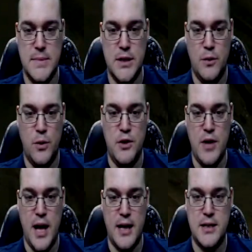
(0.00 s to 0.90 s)
when you
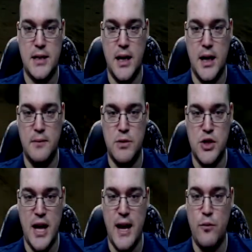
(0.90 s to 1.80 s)
can't
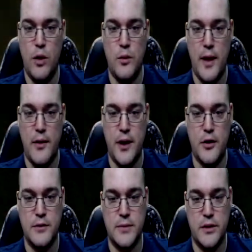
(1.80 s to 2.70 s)
have one without the
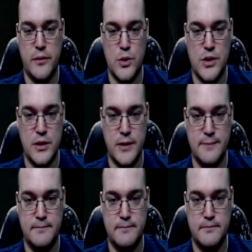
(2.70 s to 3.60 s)
other, unfortunately.
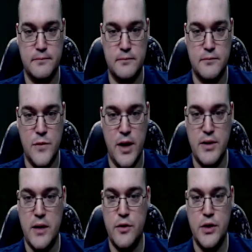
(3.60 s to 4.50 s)
You have to
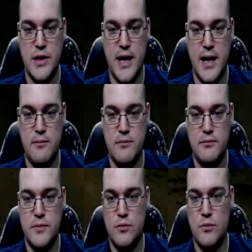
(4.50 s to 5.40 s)
have a good game
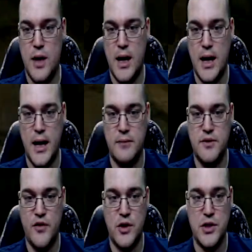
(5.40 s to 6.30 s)

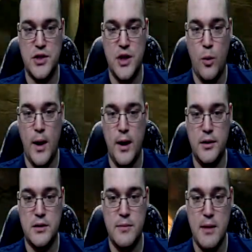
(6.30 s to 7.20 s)
for it to sell well and to make